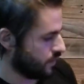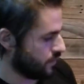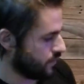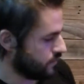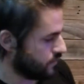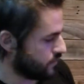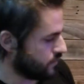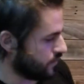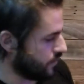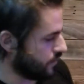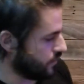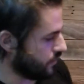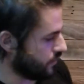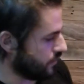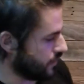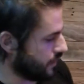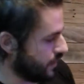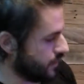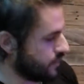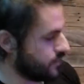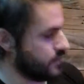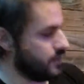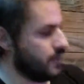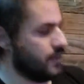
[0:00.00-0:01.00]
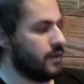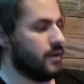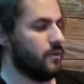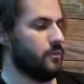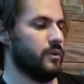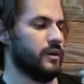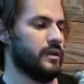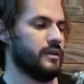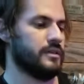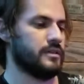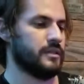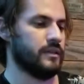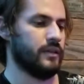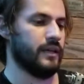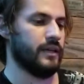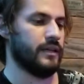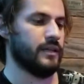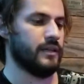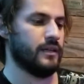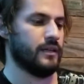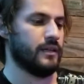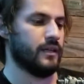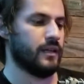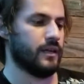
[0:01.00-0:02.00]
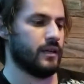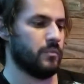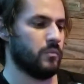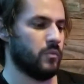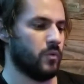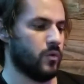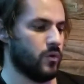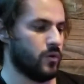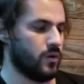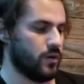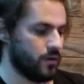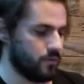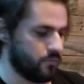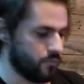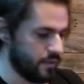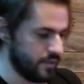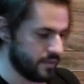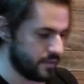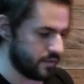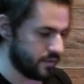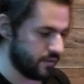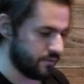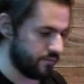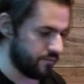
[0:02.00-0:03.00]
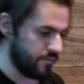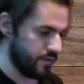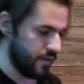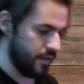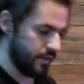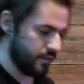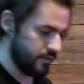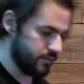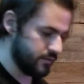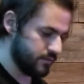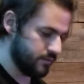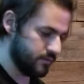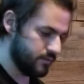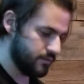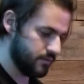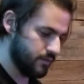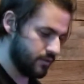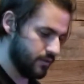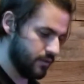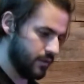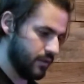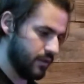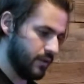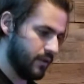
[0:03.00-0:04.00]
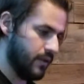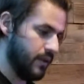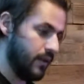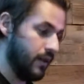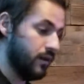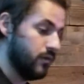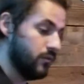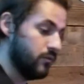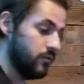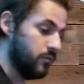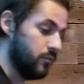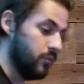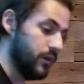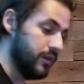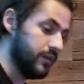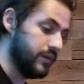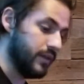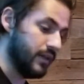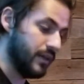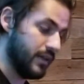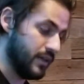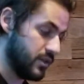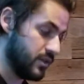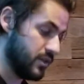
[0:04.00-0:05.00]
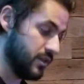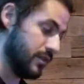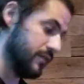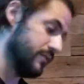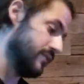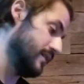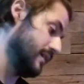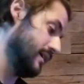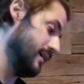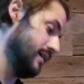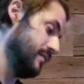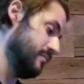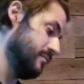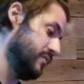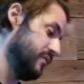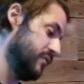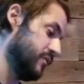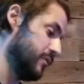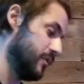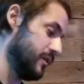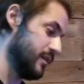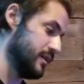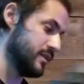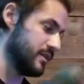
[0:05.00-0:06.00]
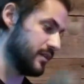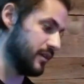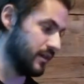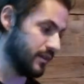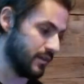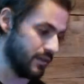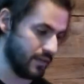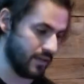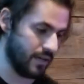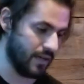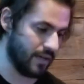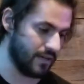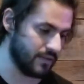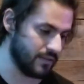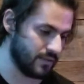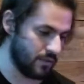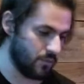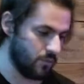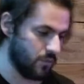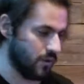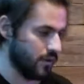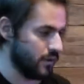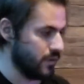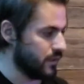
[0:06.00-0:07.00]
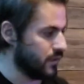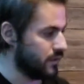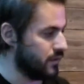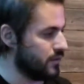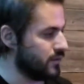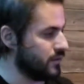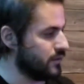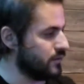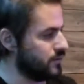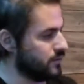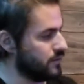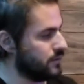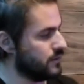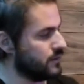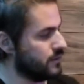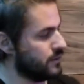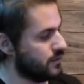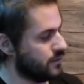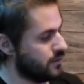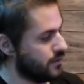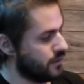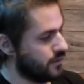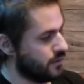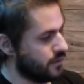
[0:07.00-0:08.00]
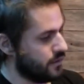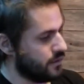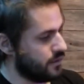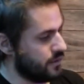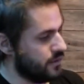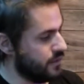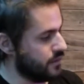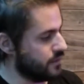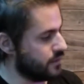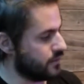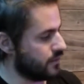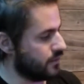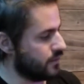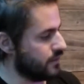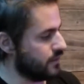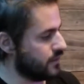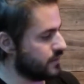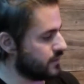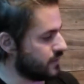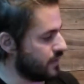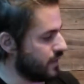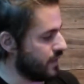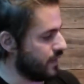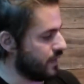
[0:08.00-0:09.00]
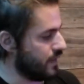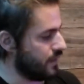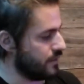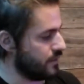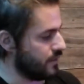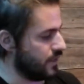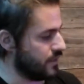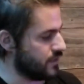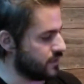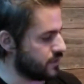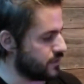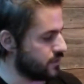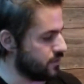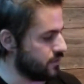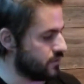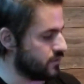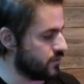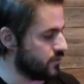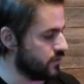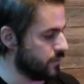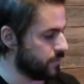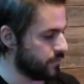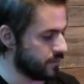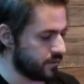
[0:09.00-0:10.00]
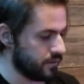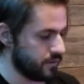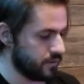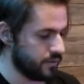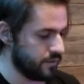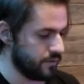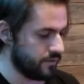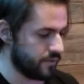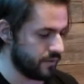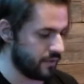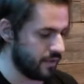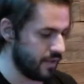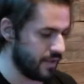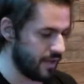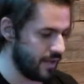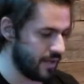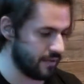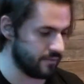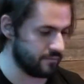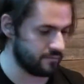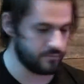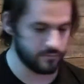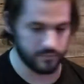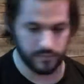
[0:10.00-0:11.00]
So you can kind of see how I went to like getting like a more rusted effect. One thing I should have done before I started that is I wanted to glue this on this side. I just use super glue for that.